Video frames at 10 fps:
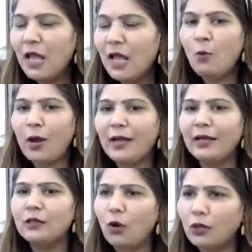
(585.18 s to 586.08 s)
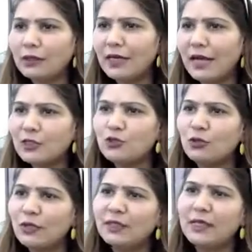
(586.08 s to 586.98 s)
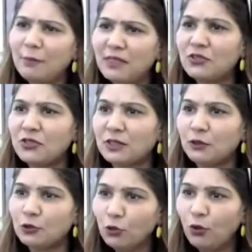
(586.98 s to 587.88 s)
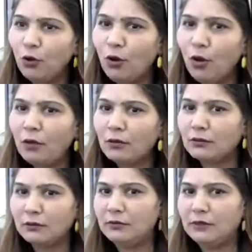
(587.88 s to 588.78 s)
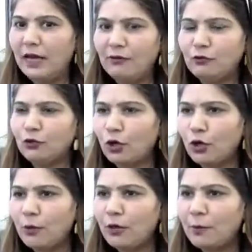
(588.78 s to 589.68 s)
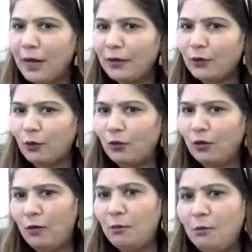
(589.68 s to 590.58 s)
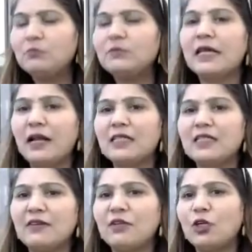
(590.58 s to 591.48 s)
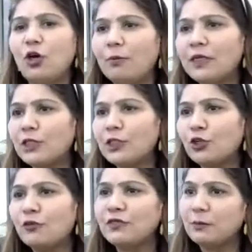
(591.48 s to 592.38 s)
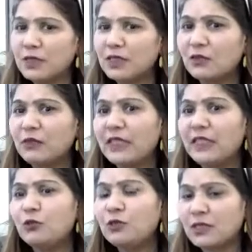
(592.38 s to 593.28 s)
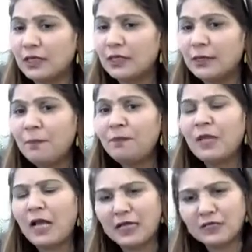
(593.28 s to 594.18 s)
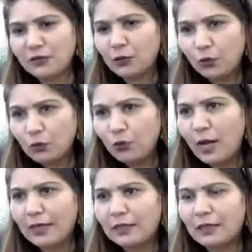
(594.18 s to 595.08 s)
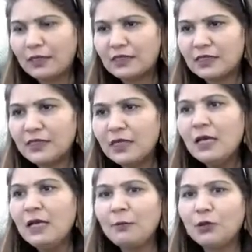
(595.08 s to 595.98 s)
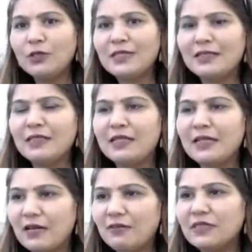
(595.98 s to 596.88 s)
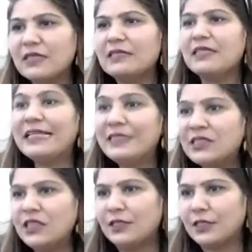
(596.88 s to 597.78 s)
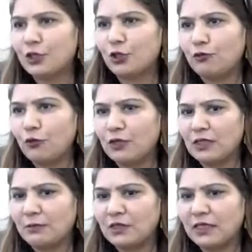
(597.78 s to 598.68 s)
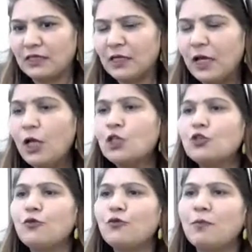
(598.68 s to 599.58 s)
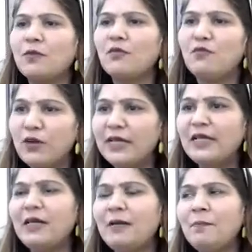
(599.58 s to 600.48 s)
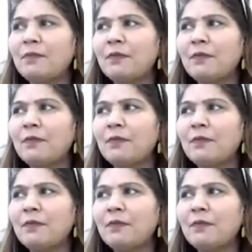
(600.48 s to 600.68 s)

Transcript: Why a doctor has to learn chemistry, though they have to talk about bio. There are several combination of subjects we need to study as we go to higher classes, because there's a relevance, there's an integration of those subjects. So from the very